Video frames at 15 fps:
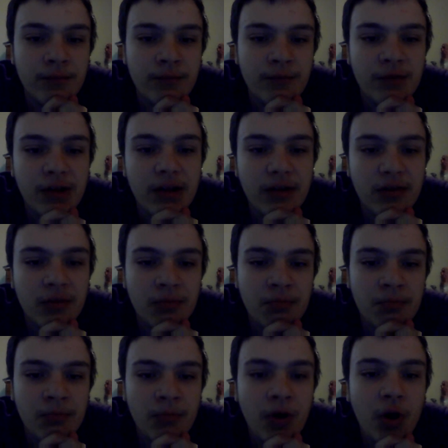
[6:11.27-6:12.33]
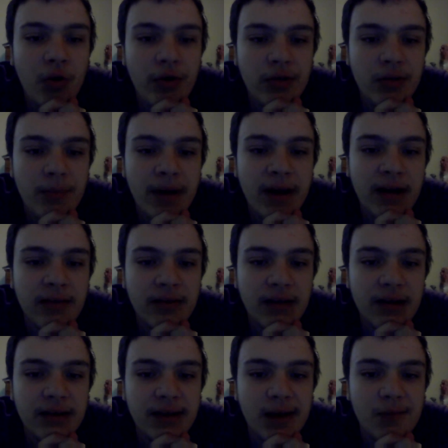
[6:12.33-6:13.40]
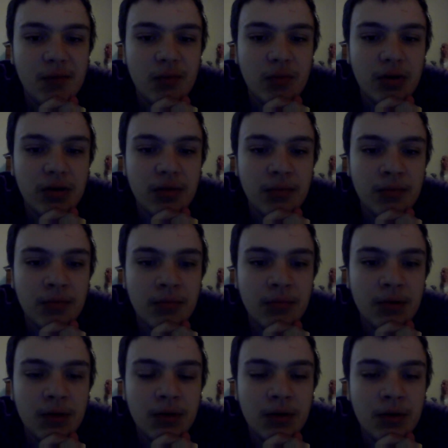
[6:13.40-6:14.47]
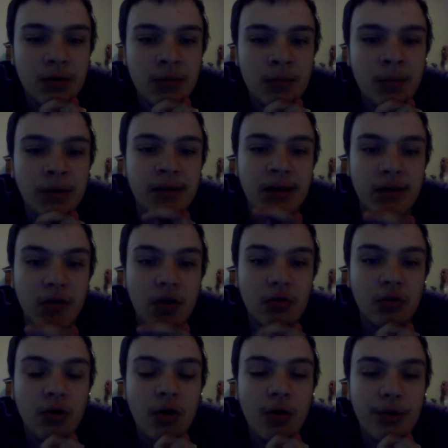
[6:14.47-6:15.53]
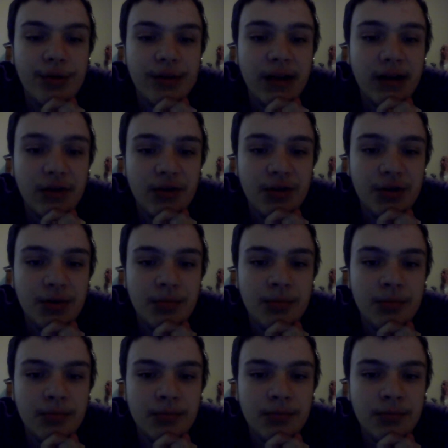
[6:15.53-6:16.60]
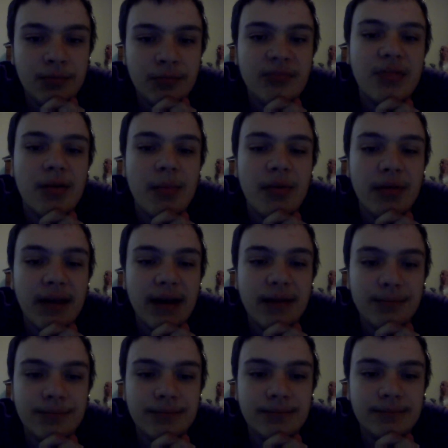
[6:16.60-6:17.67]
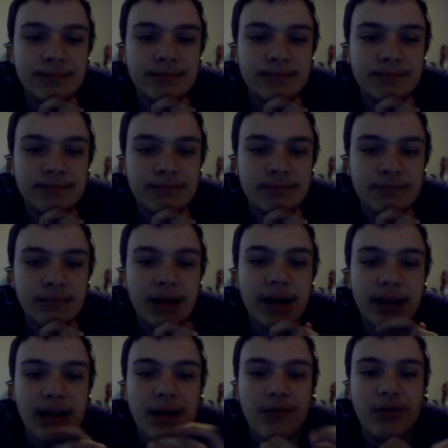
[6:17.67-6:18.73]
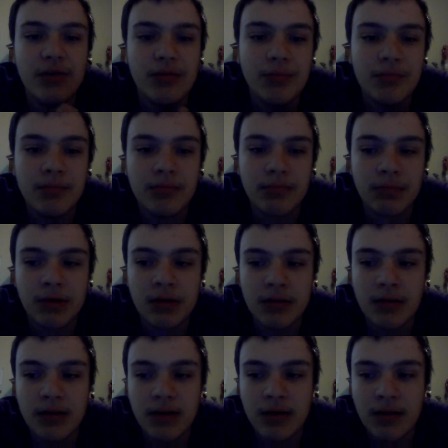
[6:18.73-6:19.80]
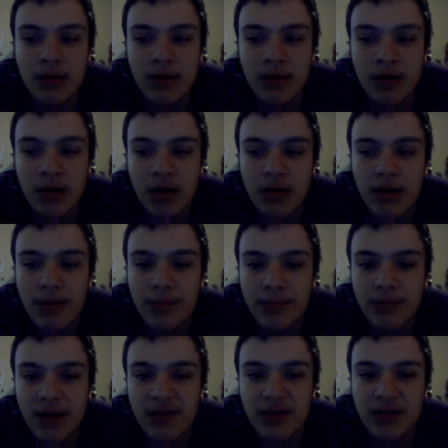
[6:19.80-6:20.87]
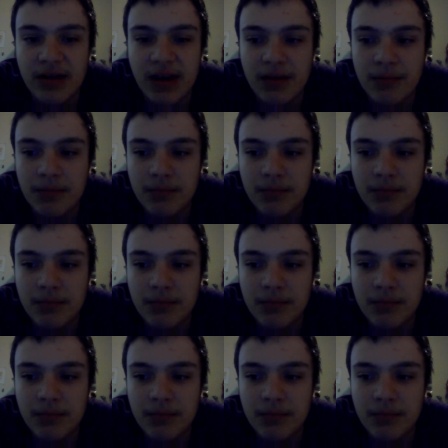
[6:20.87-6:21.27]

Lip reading: There's always a bad side to everyone, but there's also always that good. Remember that. I care for you. Alright, have a good day.